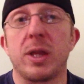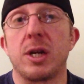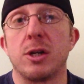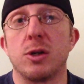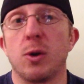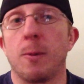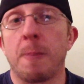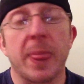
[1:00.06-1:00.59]
whether
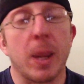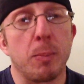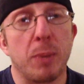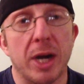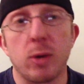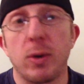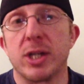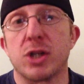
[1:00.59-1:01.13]
you're doing
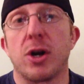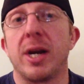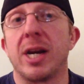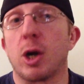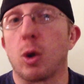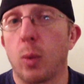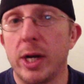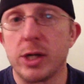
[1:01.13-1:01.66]
bodyweight
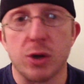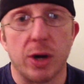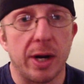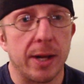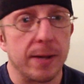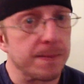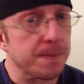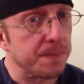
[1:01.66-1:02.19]
training or weight
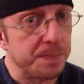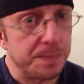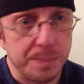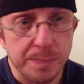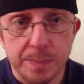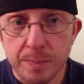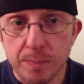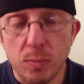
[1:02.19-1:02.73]
training
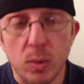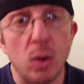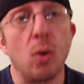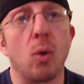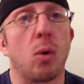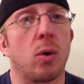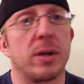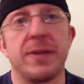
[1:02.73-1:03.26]

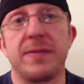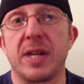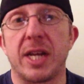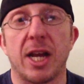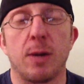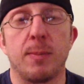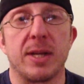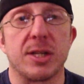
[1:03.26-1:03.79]
or lifting
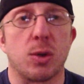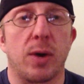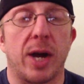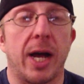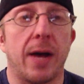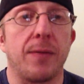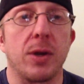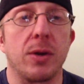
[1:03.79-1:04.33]
kettlebells or
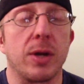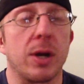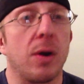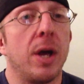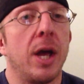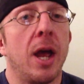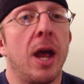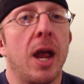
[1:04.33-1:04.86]
what have you. You
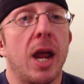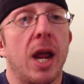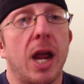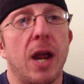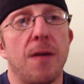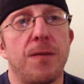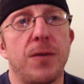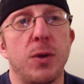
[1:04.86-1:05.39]
know,
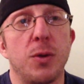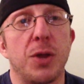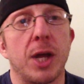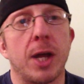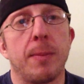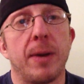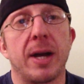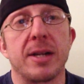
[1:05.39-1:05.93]
if you
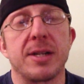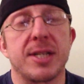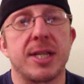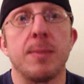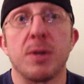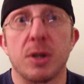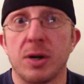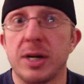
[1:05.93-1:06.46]
think about a
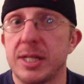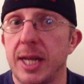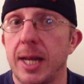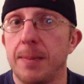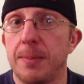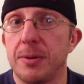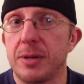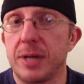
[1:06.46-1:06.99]
similar
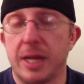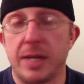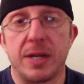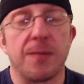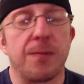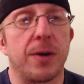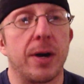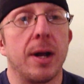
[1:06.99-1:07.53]
example yet
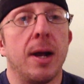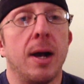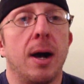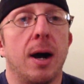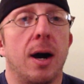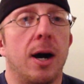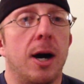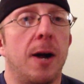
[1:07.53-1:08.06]
different,
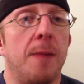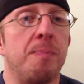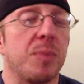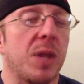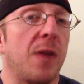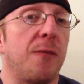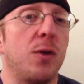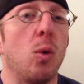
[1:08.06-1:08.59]

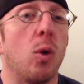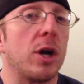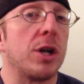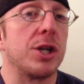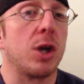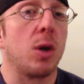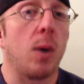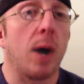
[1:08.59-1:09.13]
if you
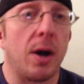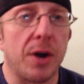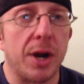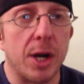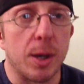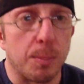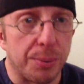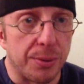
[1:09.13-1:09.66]
wanted to go
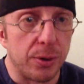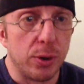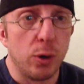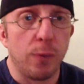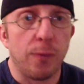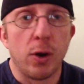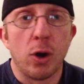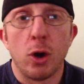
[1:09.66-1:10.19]
out and
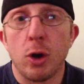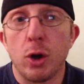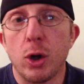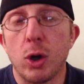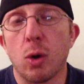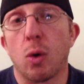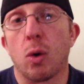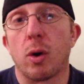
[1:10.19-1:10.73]
improve
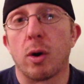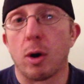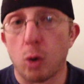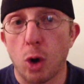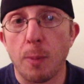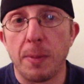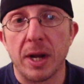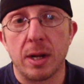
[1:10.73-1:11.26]
your
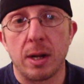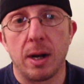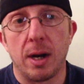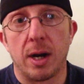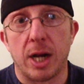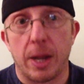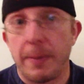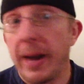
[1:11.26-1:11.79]
aerobic
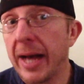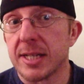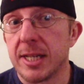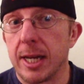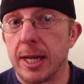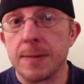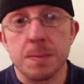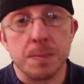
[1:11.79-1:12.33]

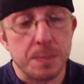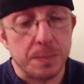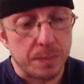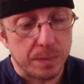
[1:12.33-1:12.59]
capacity,